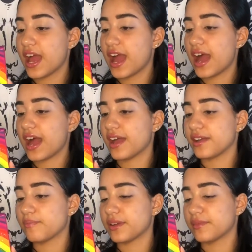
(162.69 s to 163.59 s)
High
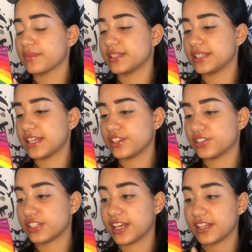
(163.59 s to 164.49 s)

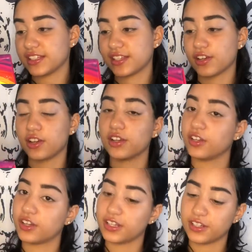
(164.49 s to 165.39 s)
Pigmentation 18 Color
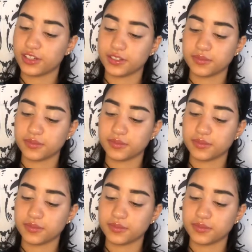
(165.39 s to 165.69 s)
Glitter.